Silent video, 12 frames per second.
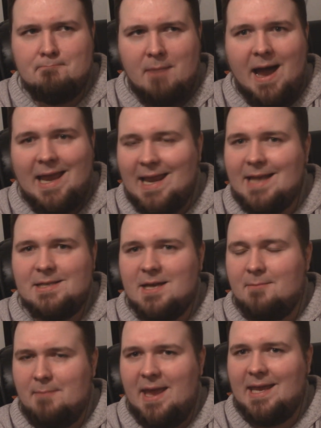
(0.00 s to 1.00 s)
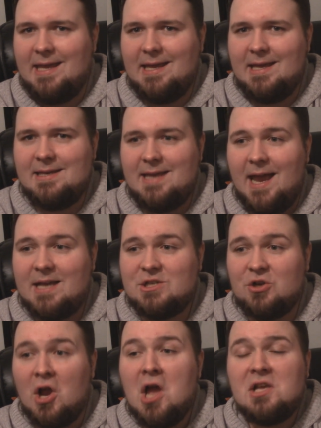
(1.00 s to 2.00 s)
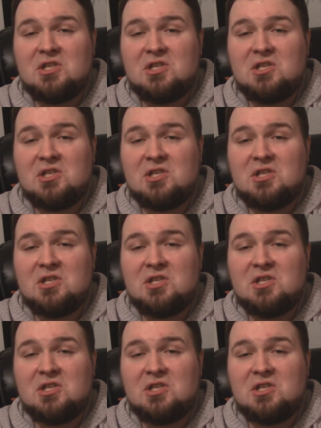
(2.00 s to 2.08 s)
might end up making it next year.